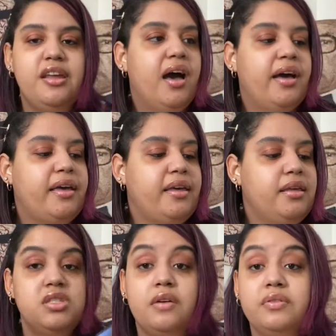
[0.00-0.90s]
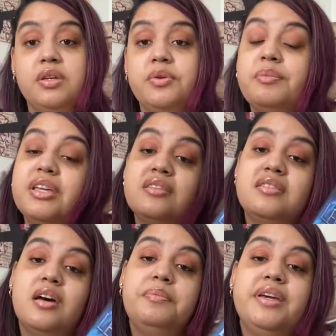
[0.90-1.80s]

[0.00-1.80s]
I definitely want to pick this up.